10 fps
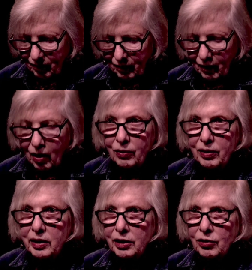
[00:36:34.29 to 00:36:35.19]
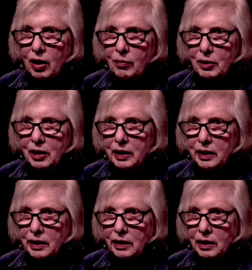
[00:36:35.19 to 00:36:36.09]
Only trouble
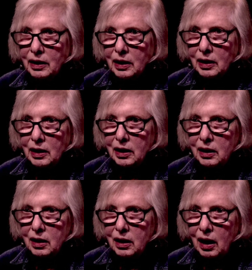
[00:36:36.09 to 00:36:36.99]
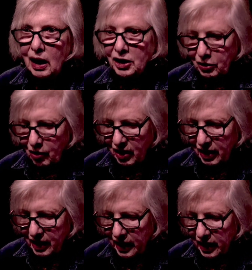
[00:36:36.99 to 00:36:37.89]
is, I started
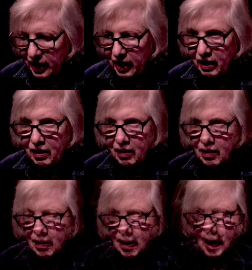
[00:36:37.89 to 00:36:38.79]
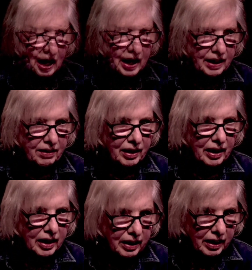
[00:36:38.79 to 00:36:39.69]
eating and
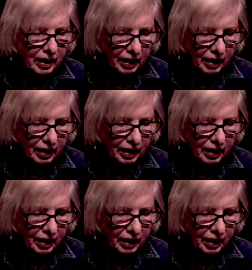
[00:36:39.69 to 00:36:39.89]
eating.